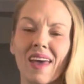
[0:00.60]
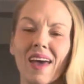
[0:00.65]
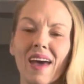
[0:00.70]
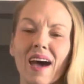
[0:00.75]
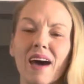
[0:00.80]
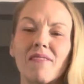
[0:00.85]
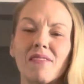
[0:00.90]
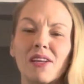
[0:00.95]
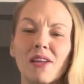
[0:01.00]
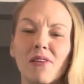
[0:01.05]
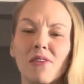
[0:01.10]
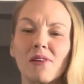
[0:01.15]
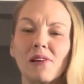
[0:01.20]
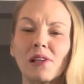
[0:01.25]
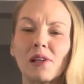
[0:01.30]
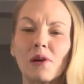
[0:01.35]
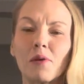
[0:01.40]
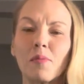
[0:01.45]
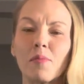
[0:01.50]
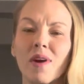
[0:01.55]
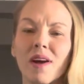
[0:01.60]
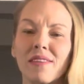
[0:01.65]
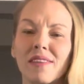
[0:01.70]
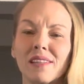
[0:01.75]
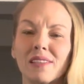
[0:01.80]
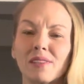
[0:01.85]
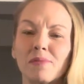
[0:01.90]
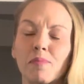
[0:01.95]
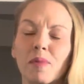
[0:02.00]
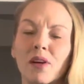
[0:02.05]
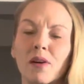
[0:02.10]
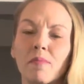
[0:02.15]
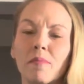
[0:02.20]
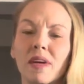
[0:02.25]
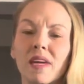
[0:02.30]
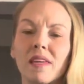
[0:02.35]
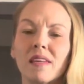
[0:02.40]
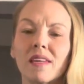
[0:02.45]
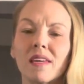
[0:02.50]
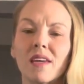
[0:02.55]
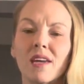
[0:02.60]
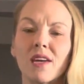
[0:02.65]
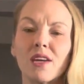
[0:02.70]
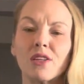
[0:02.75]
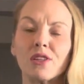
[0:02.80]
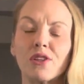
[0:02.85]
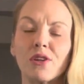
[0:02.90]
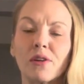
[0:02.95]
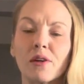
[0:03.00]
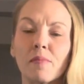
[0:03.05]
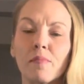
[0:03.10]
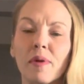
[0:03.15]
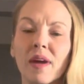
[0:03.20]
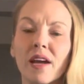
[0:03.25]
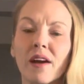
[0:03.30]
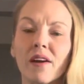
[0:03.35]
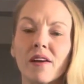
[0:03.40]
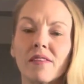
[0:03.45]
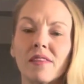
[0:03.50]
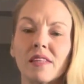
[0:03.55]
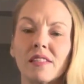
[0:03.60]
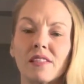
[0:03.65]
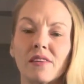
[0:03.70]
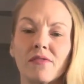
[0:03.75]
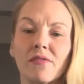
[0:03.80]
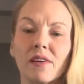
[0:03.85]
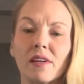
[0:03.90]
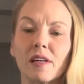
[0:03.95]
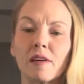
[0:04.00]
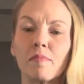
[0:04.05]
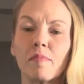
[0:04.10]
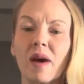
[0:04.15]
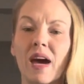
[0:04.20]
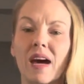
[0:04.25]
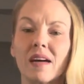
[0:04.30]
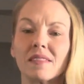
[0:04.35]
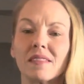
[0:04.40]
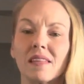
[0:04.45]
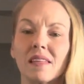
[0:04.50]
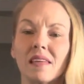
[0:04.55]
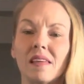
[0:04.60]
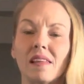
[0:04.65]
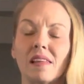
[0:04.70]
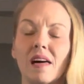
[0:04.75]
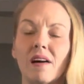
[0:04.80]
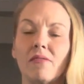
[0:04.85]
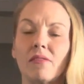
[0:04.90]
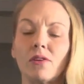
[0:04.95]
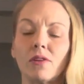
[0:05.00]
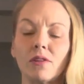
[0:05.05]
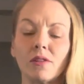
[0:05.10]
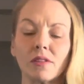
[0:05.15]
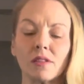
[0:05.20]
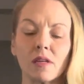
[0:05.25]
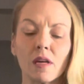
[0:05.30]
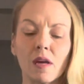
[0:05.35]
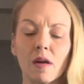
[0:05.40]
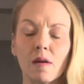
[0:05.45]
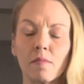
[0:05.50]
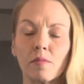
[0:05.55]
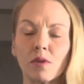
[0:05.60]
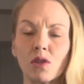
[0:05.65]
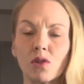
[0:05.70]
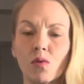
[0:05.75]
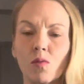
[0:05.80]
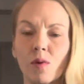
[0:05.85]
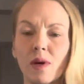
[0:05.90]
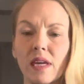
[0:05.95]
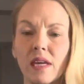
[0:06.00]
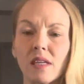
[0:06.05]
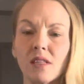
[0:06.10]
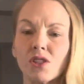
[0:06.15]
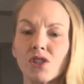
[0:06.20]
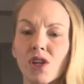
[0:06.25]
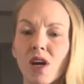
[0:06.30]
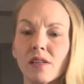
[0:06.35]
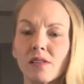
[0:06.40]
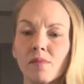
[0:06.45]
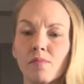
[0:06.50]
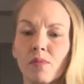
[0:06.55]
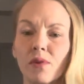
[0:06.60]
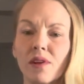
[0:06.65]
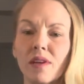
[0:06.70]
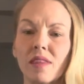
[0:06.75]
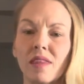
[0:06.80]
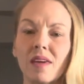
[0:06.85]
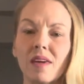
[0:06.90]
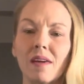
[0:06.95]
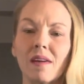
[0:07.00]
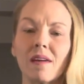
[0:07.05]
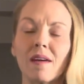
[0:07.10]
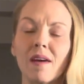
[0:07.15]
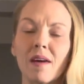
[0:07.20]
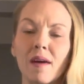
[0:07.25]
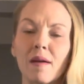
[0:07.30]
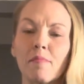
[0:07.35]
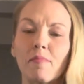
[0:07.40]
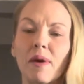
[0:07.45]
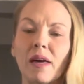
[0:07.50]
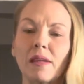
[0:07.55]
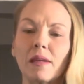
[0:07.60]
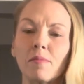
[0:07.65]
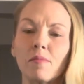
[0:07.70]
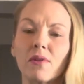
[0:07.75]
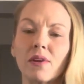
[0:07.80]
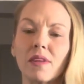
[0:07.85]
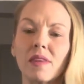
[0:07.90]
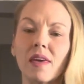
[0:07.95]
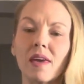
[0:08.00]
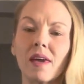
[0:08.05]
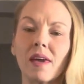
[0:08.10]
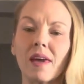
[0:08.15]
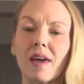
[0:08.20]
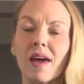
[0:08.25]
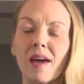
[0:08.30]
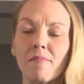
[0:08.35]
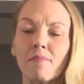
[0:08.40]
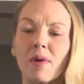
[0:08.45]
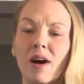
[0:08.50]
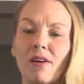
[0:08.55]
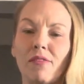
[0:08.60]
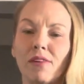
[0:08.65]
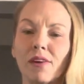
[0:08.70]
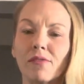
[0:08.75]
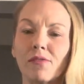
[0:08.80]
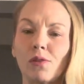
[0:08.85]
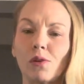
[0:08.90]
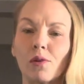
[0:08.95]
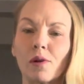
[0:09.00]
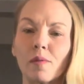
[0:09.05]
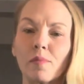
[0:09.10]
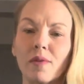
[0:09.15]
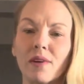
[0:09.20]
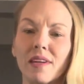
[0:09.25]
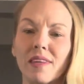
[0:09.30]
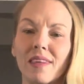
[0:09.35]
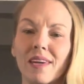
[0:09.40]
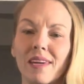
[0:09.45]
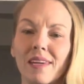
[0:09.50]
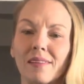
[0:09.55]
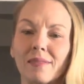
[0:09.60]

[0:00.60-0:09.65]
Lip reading: have another little breath experiment to compare the different capacity levels between chest breathing, belly breathing, and pelvic floor breathing.